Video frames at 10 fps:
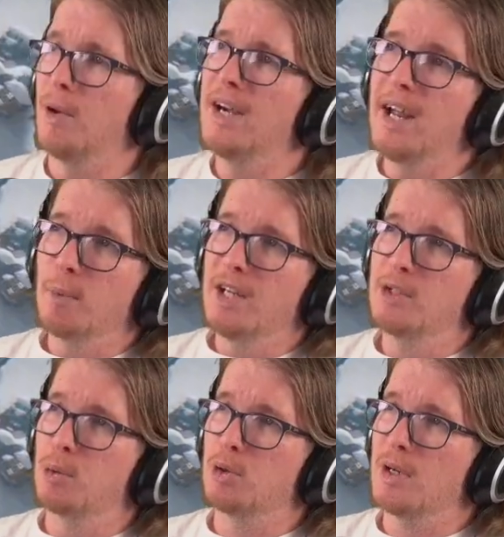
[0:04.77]
now we need
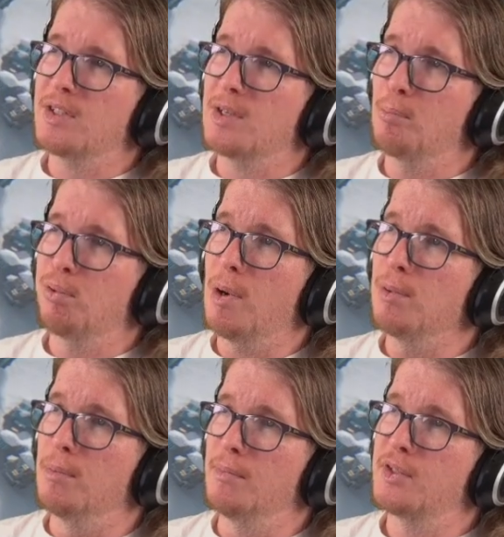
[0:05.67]
to address some
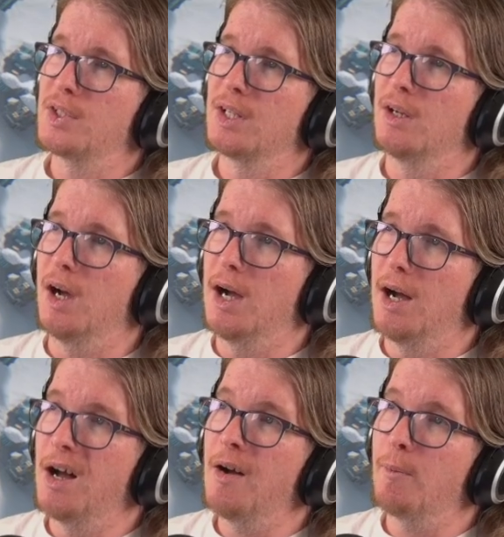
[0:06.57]
problems.
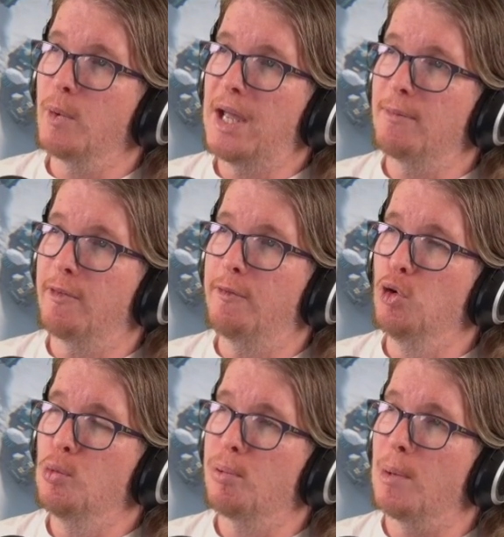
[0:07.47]
We have a
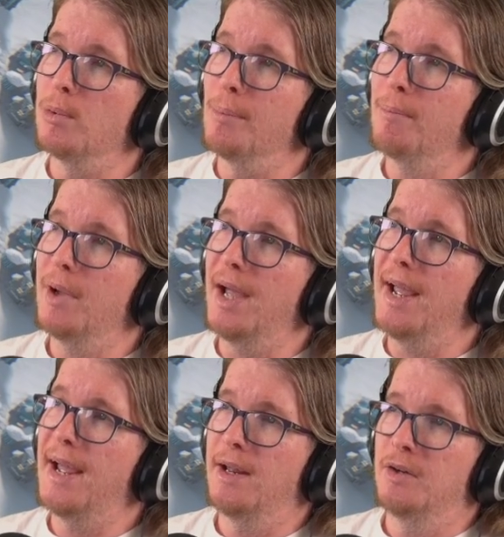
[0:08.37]
food problem
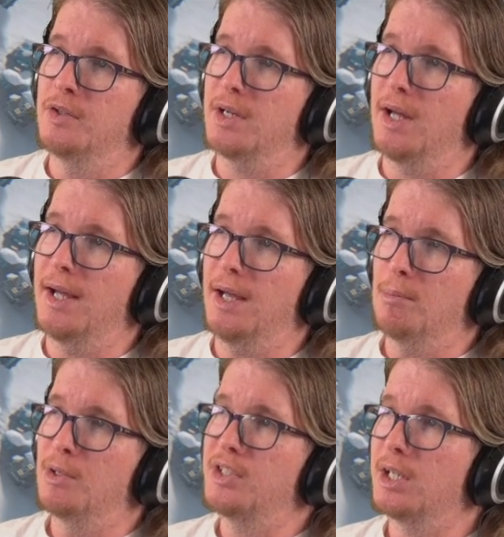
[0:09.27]
and a
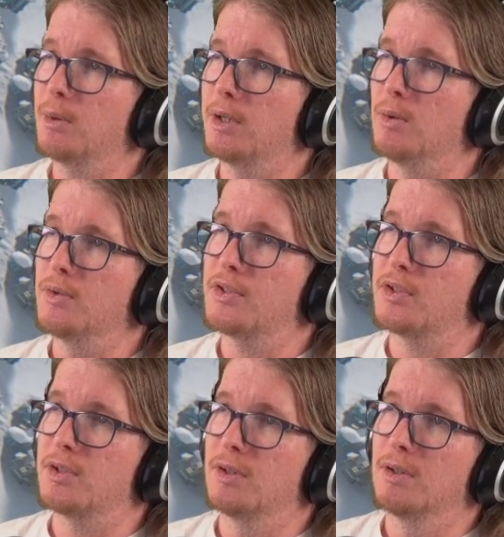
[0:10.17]

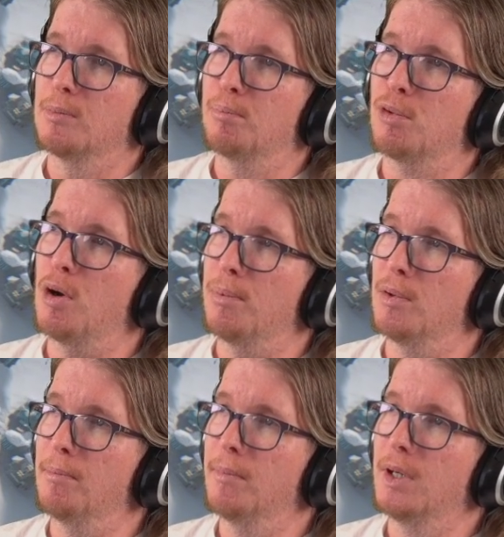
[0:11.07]
materials.
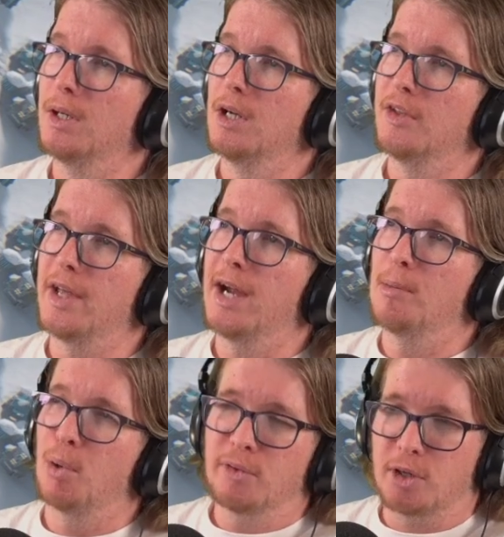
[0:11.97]
They are
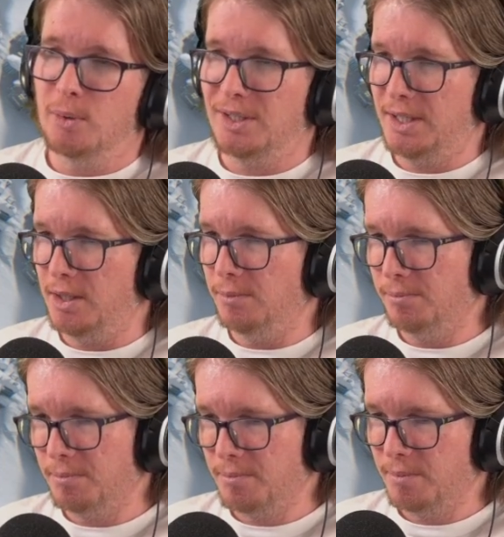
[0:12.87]
both going down.
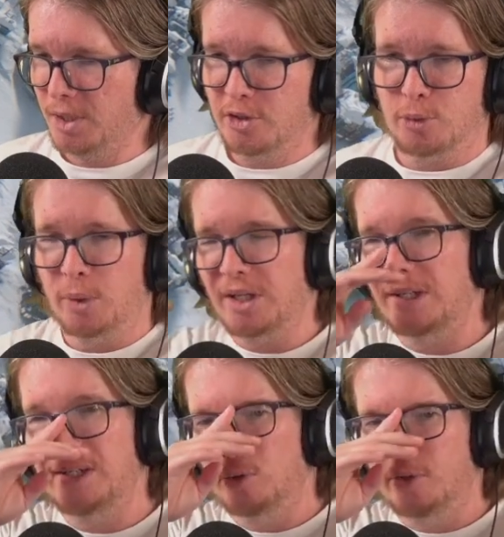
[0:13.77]
So we're
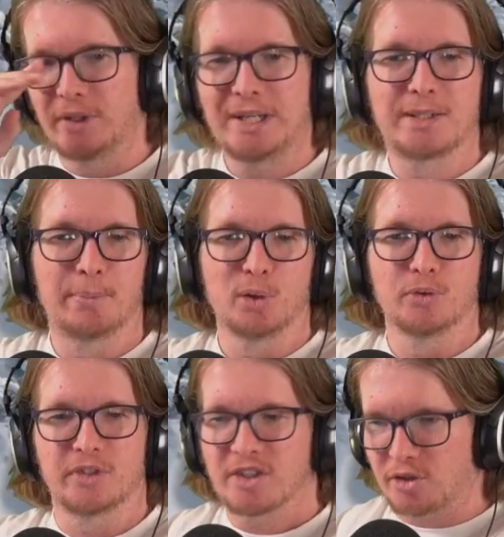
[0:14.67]
going to need to
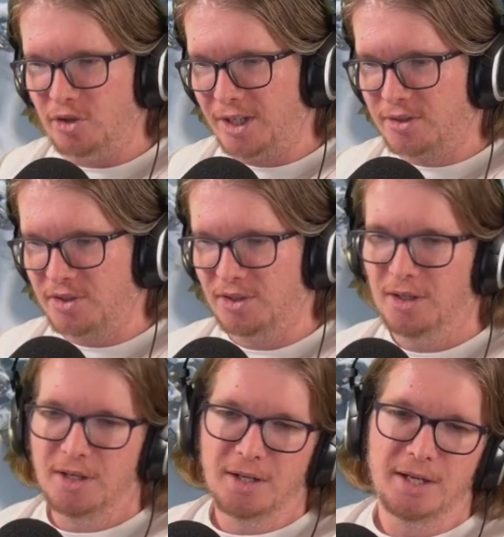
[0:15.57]
build districts
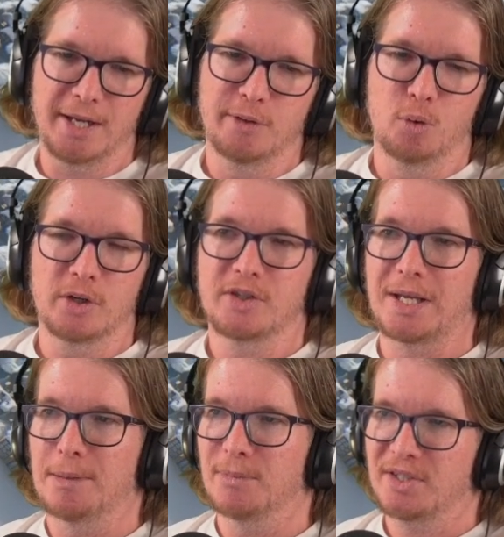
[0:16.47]
in order to
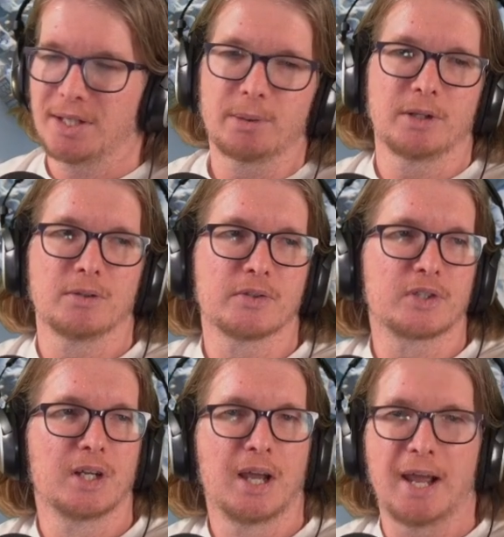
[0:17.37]
get
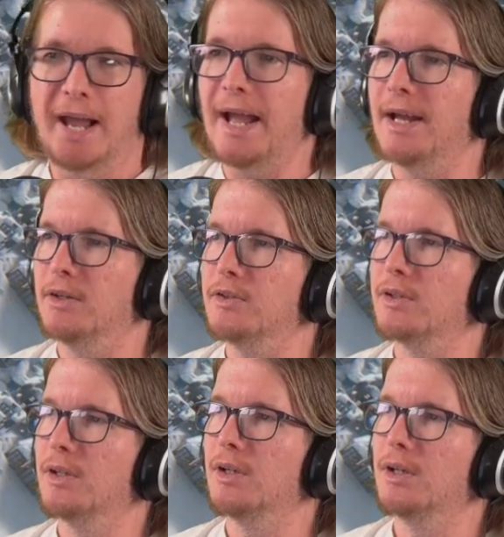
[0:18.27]
materials and
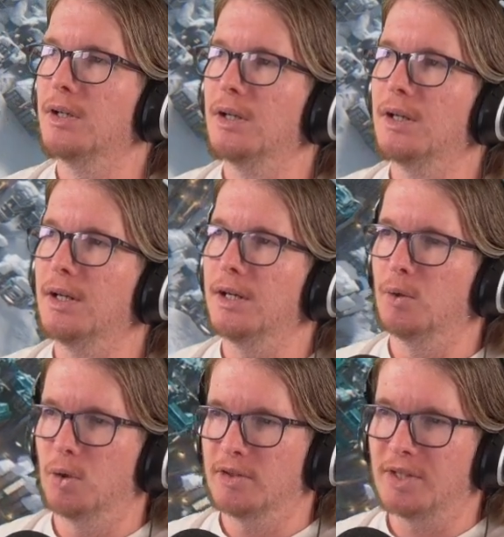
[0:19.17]
in
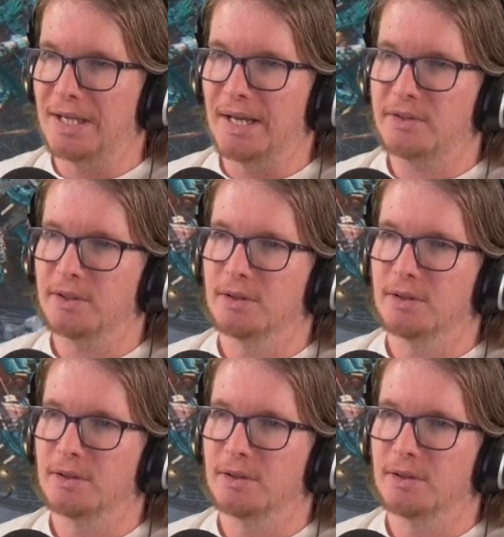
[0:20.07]
order to get